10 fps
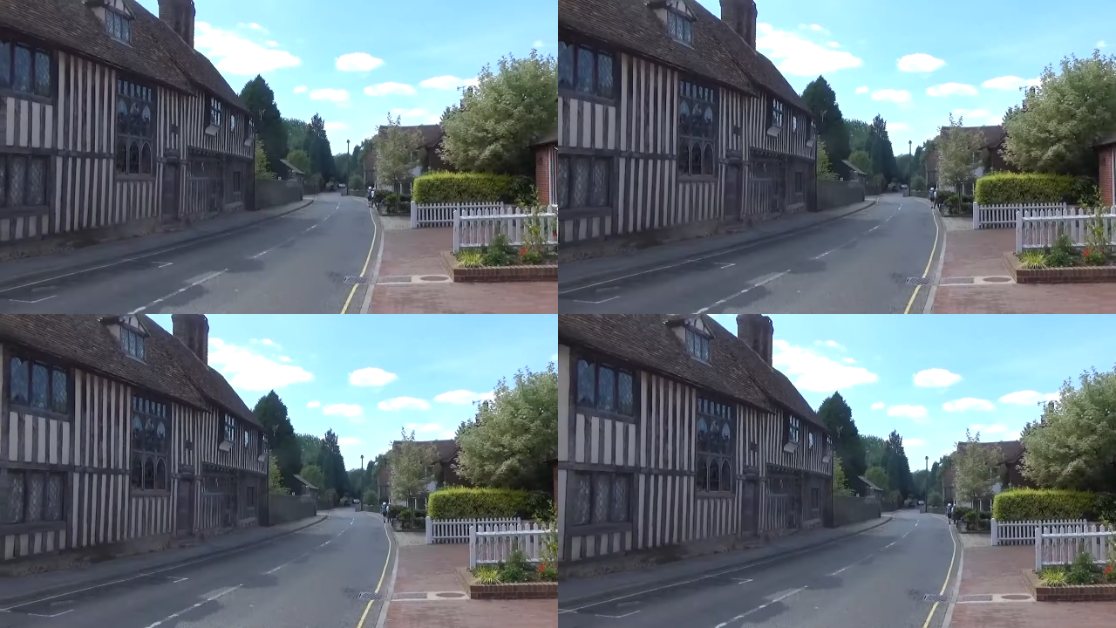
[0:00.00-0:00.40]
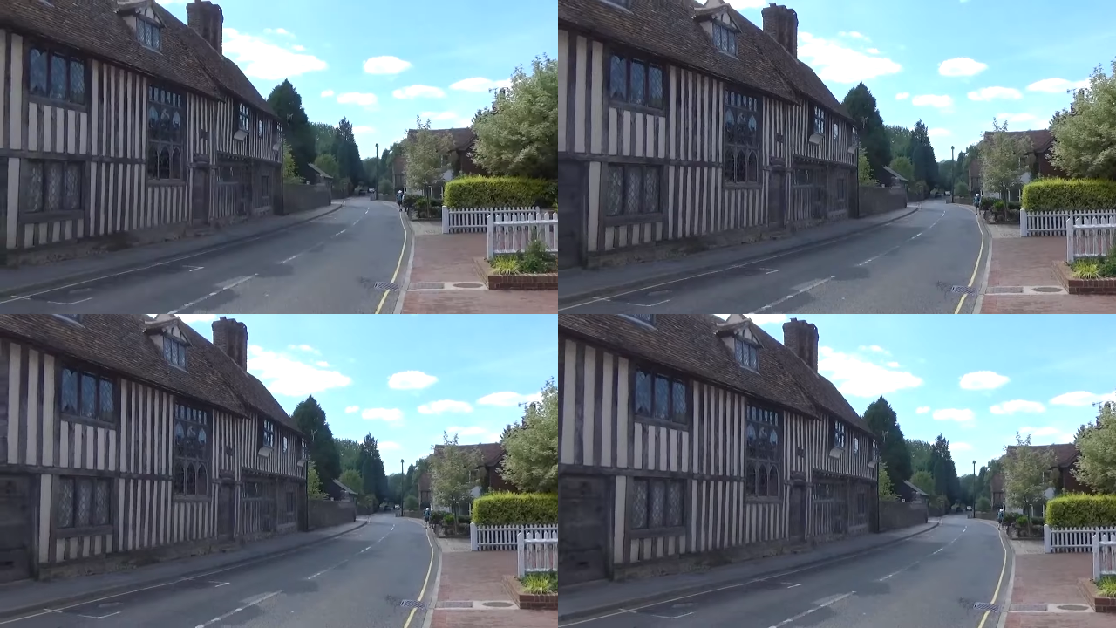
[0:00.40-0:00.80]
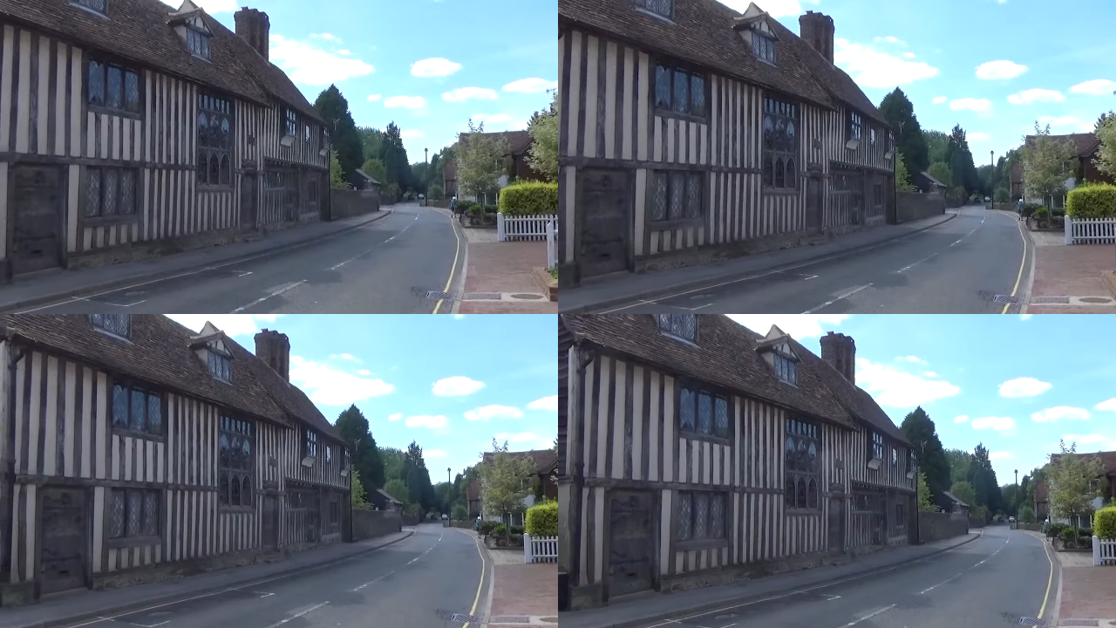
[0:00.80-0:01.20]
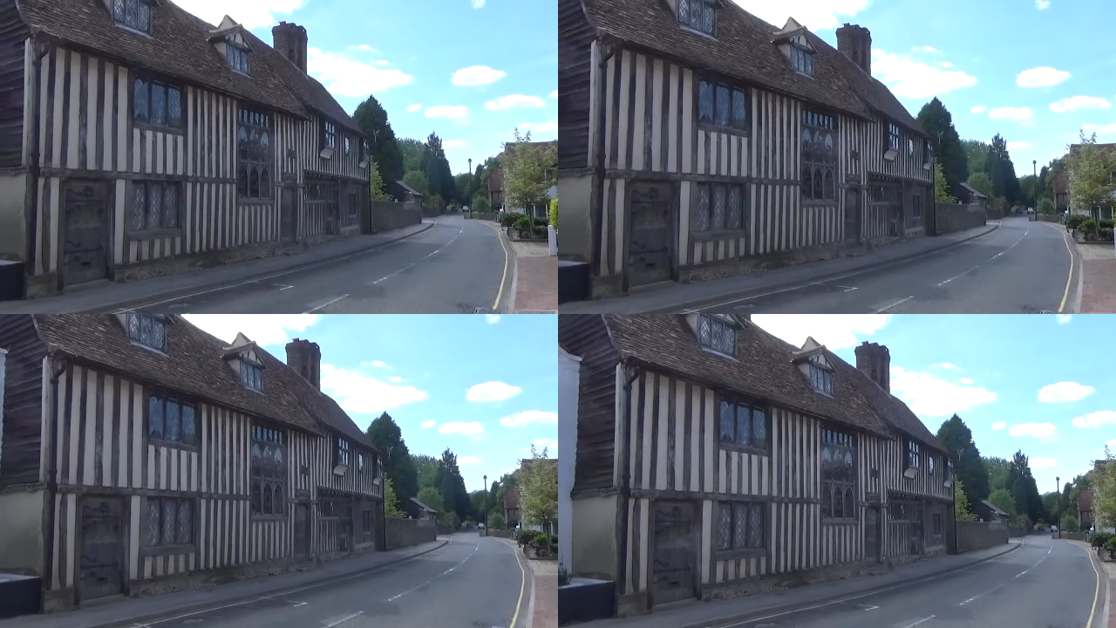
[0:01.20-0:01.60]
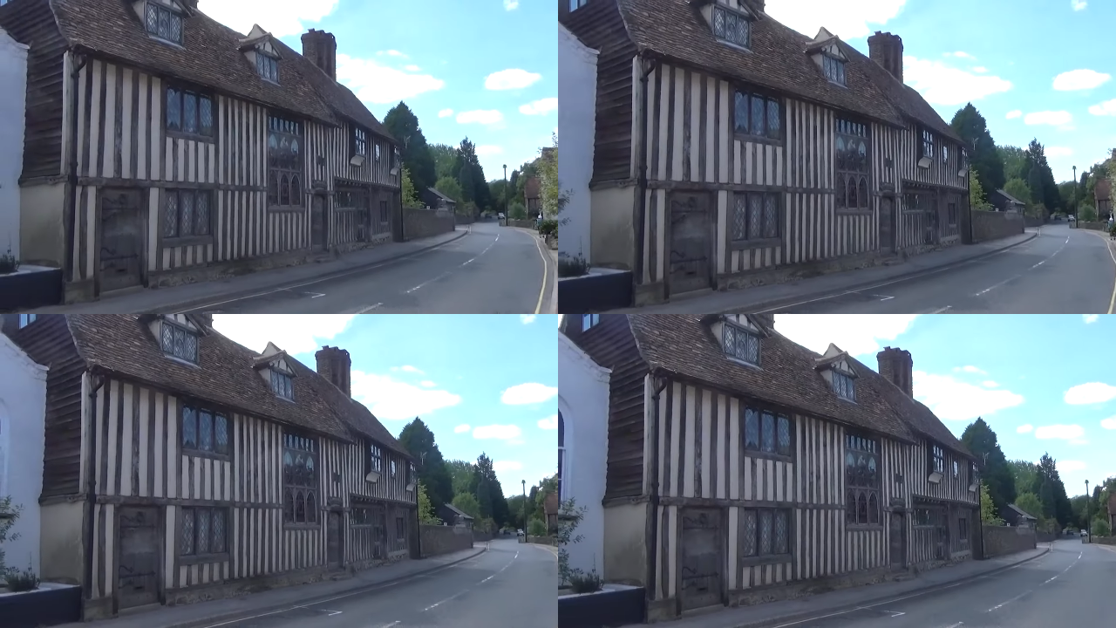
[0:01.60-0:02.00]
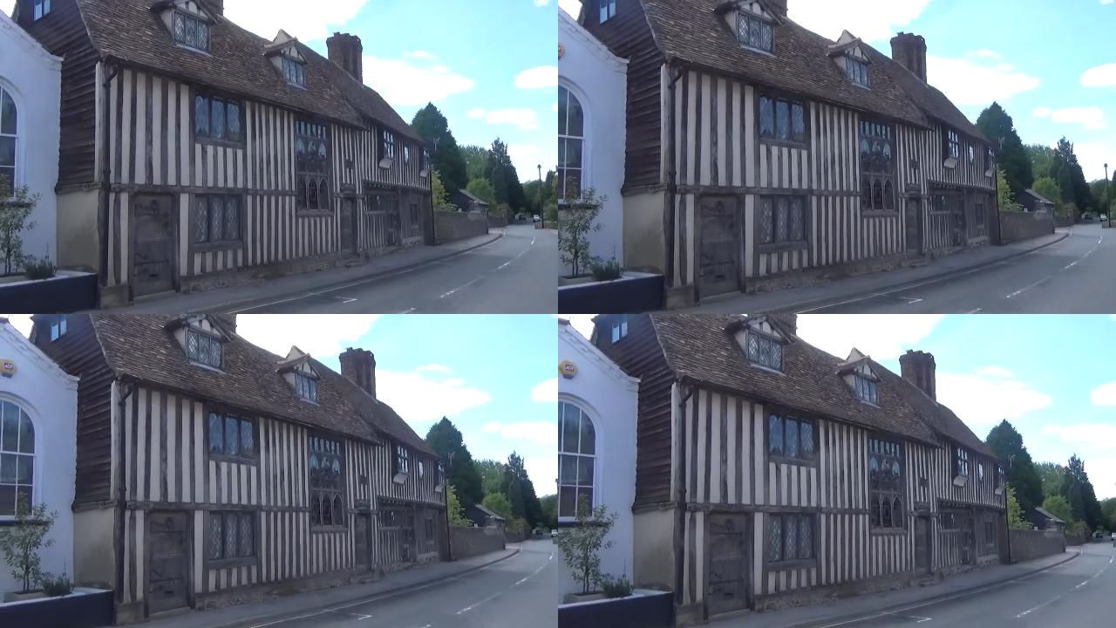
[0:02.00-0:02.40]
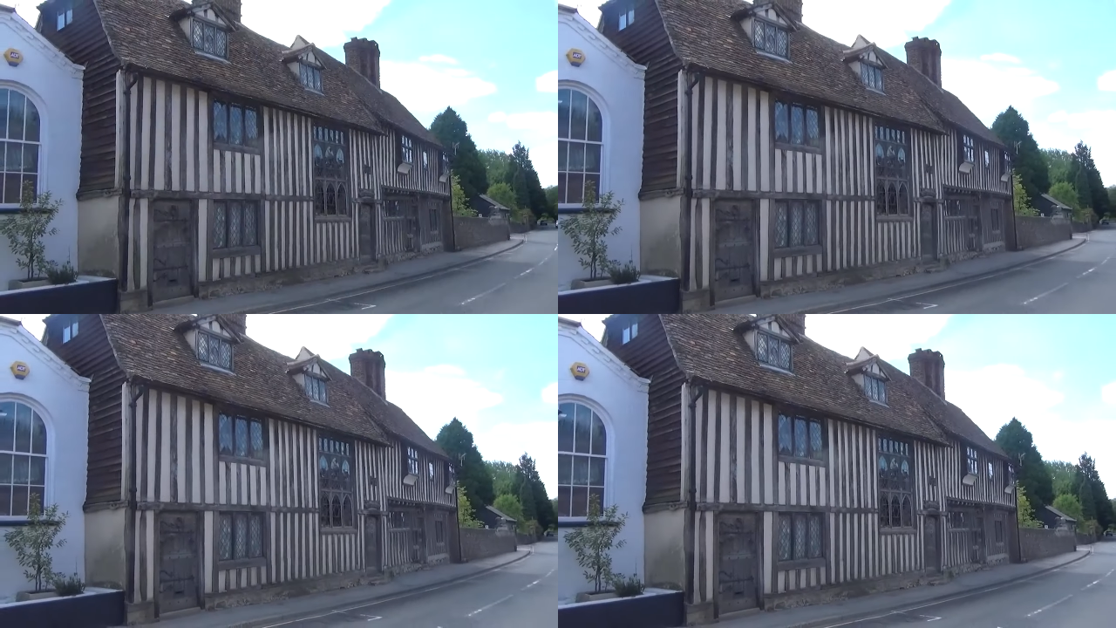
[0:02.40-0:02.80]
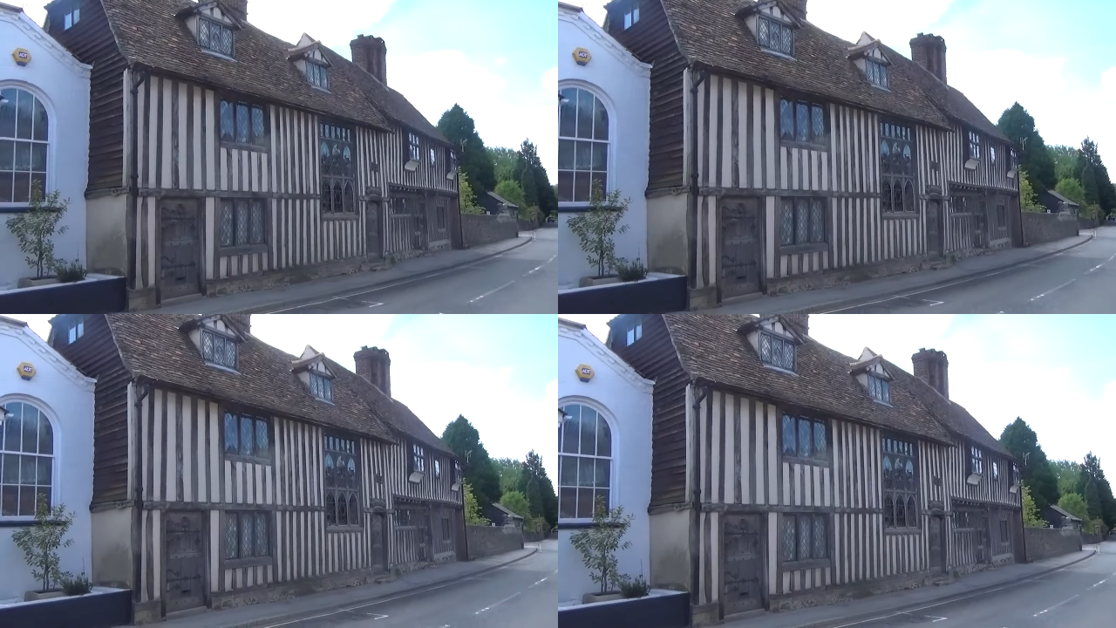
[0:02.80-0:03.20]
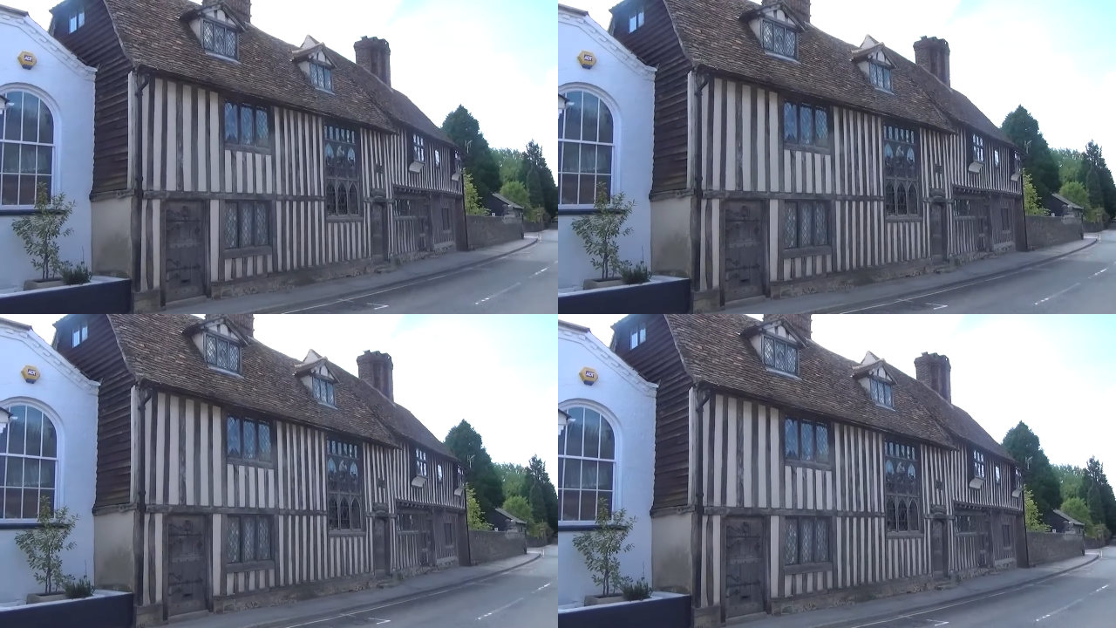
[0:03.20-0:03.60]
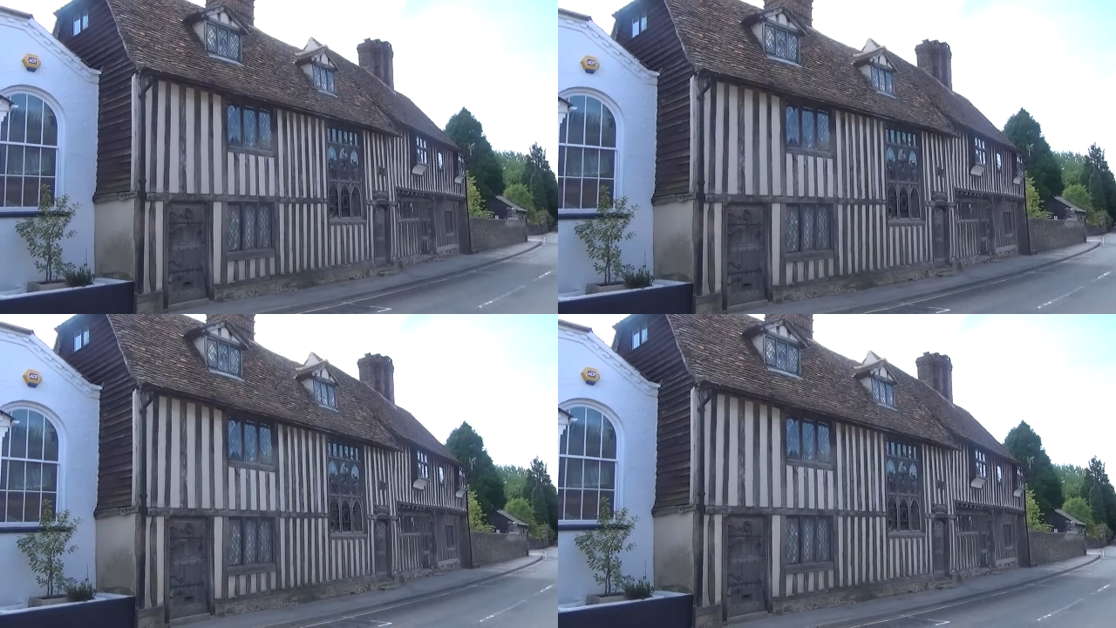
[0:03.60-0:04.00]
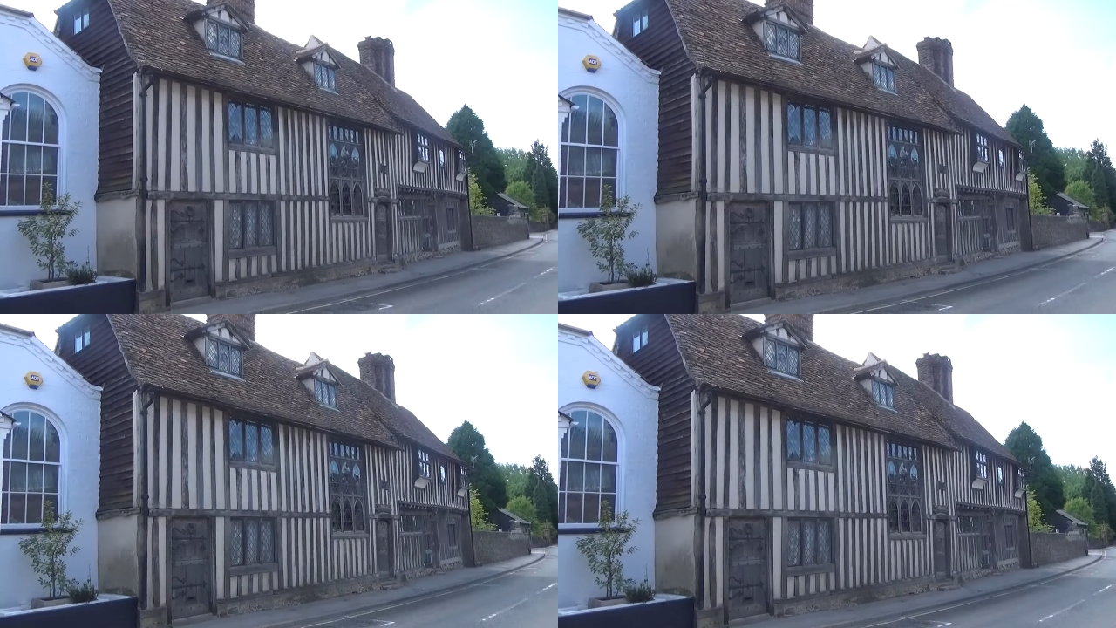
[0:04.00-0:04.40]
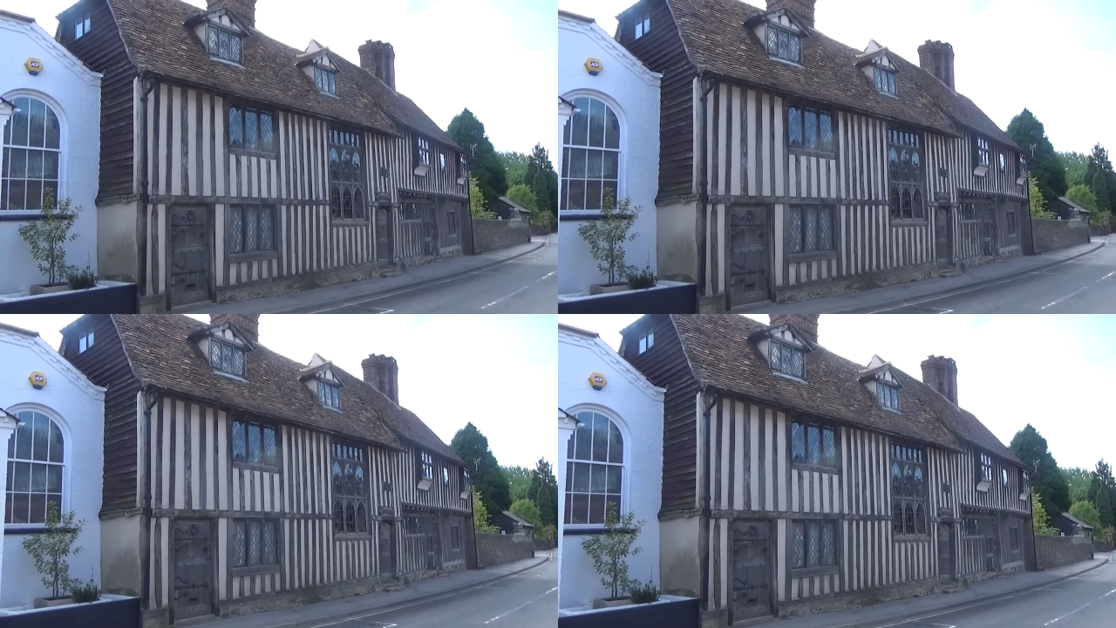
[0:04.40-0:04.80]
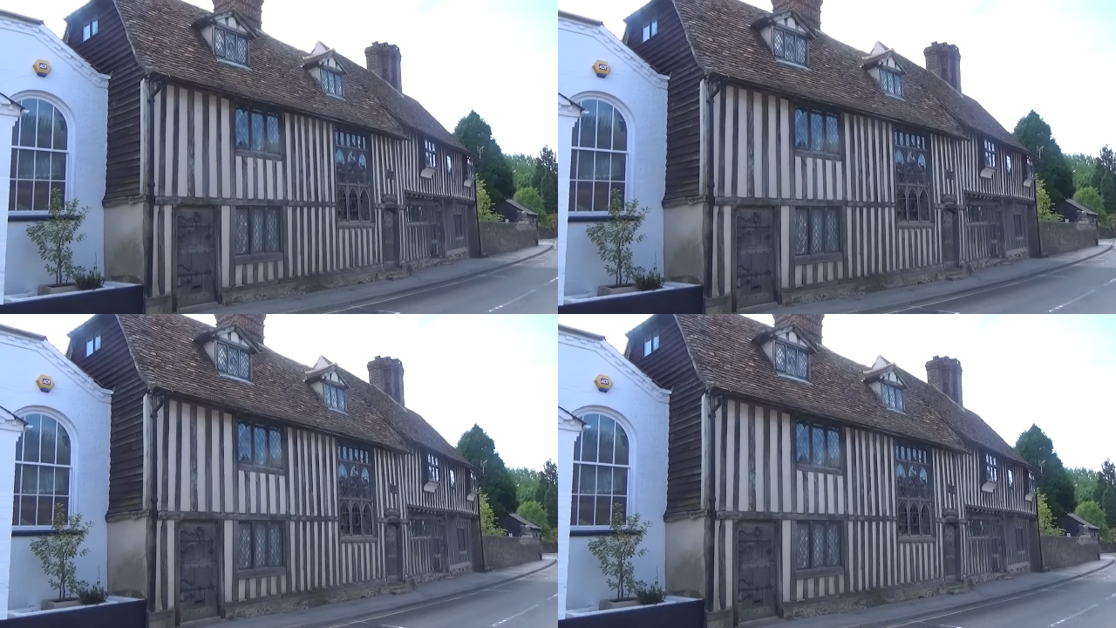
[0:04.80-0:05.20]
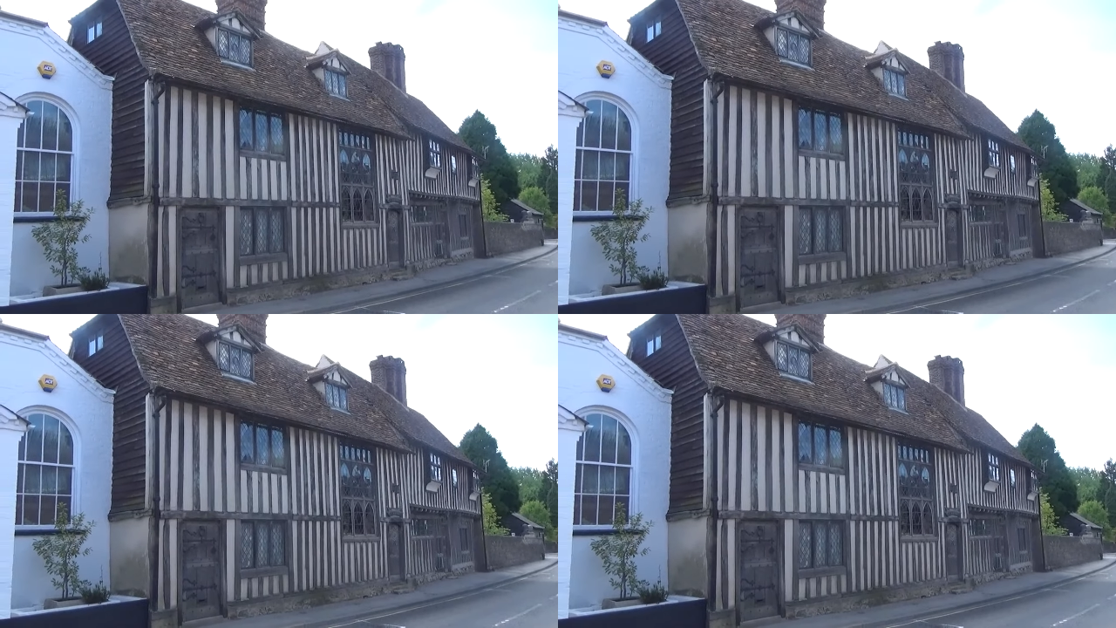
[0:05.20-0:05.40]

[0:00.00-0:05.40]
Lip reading: No face is visible, so there are no lips to read.